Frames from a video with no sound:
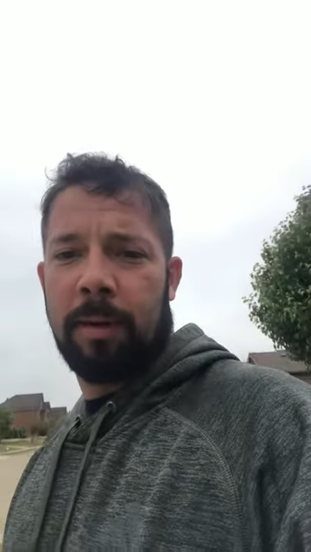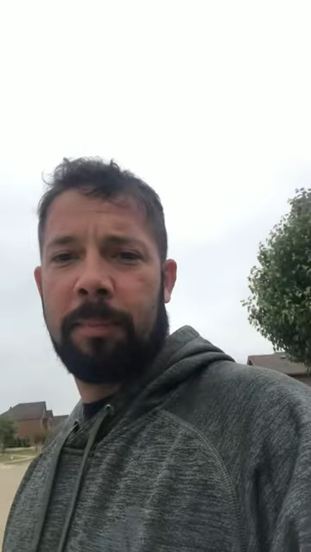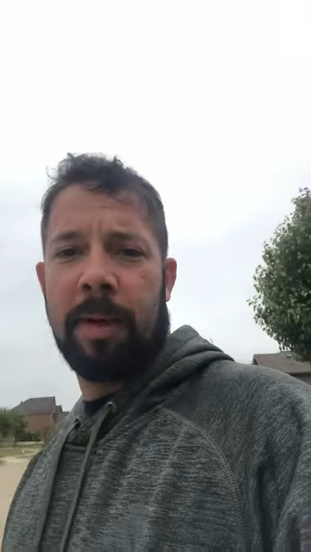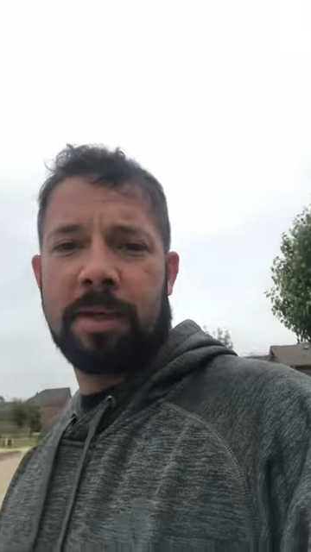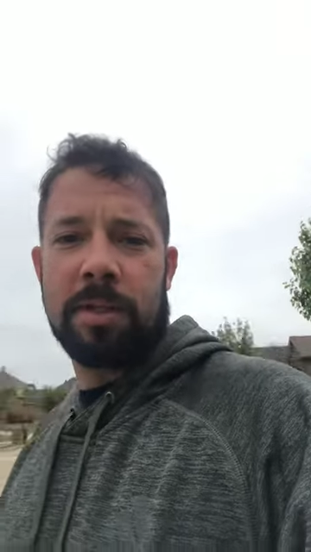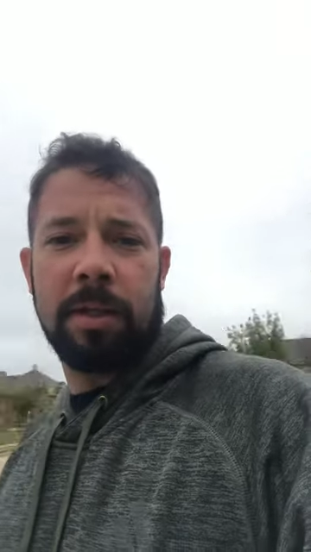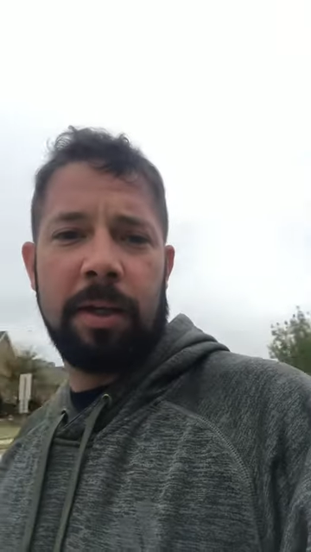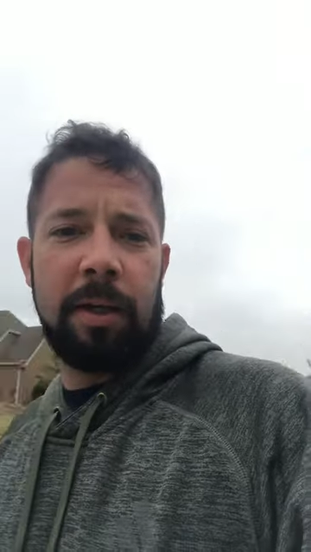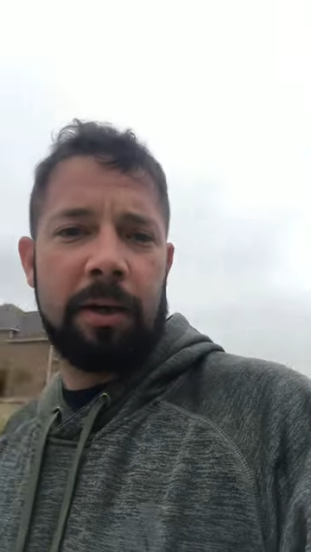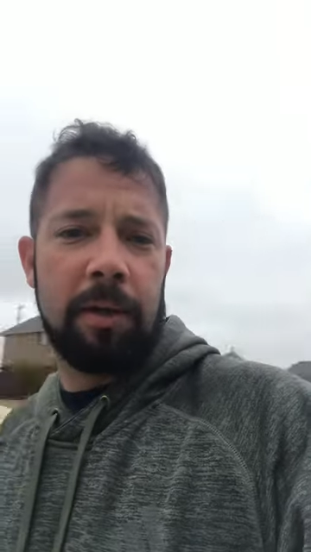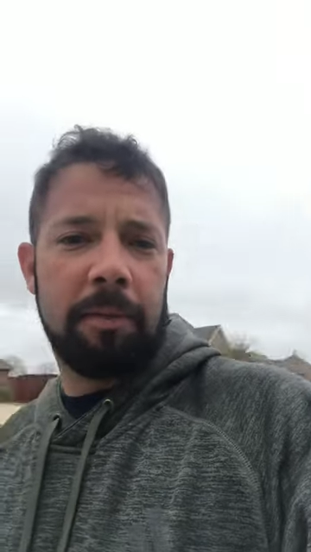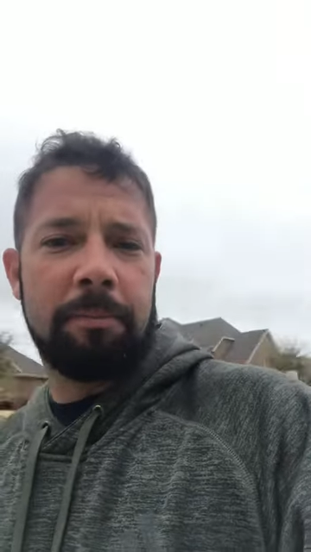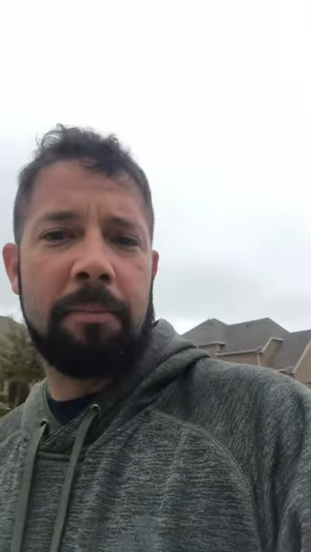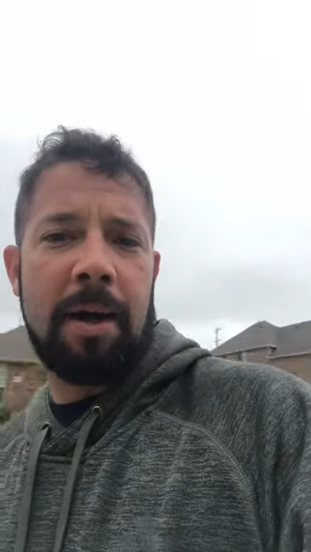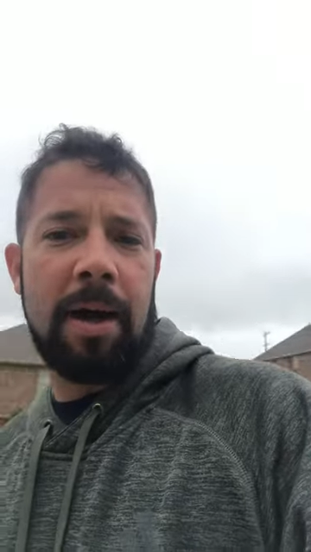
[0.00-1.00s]
I'm actually
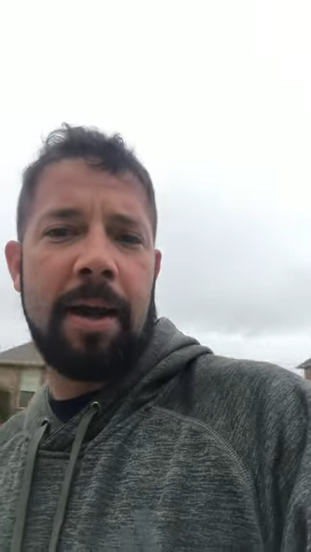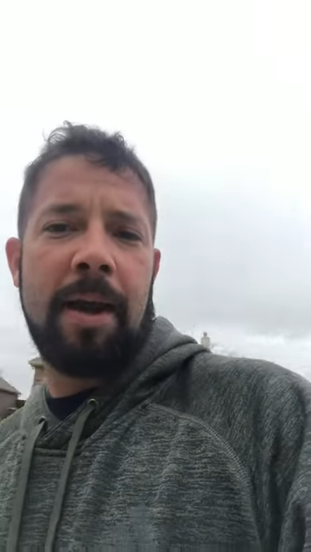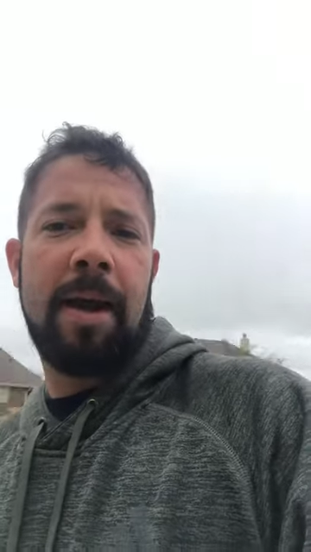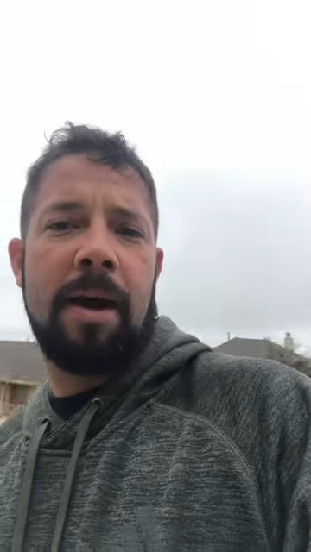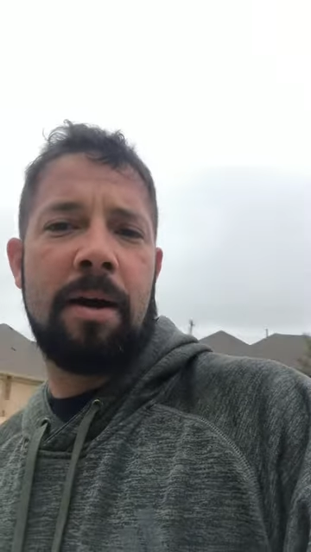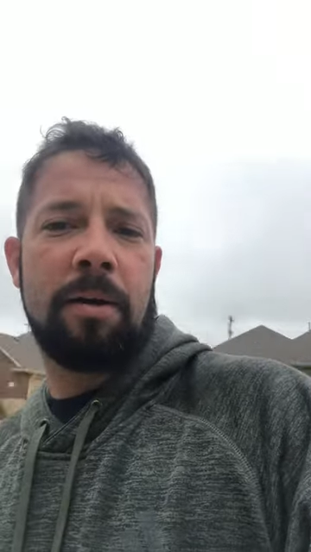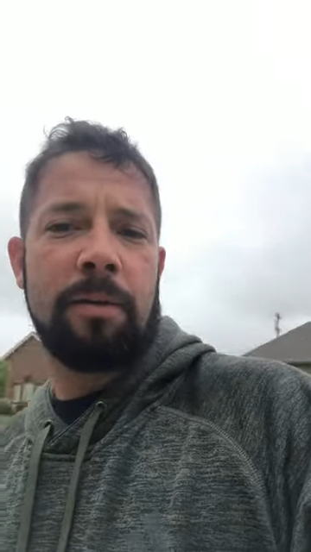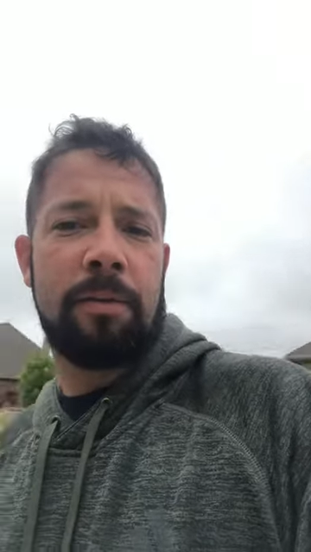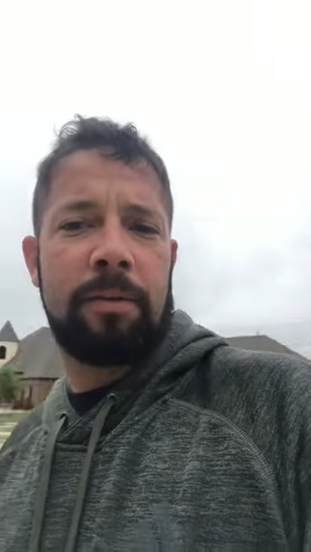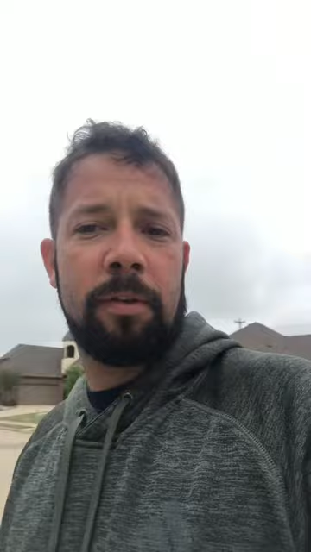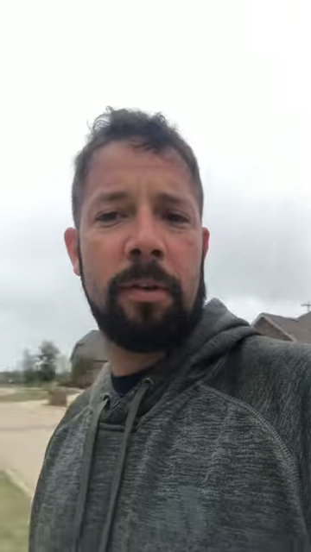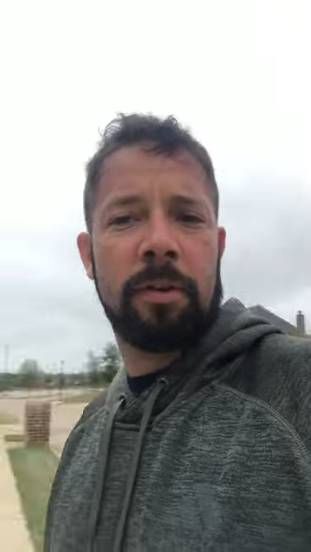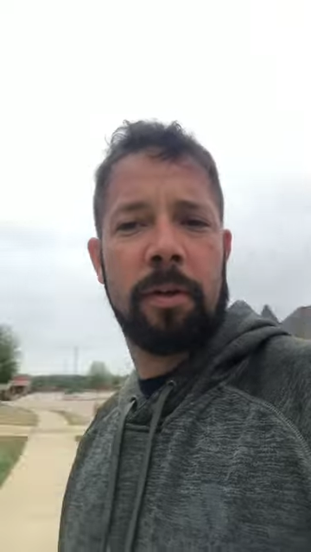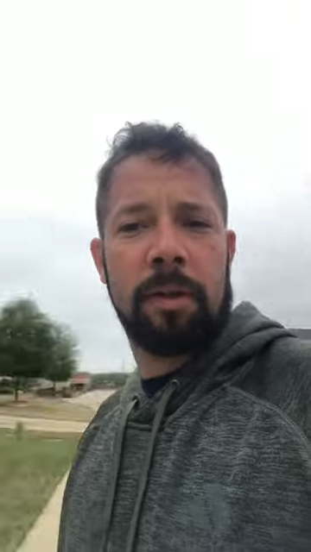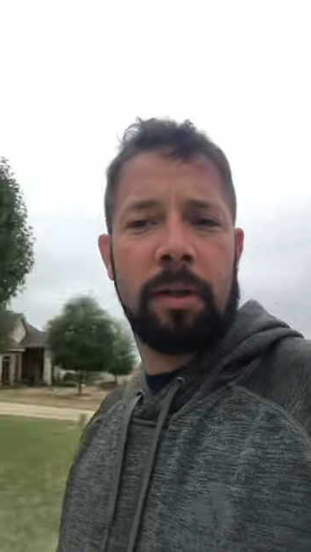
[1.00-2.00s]
here at my house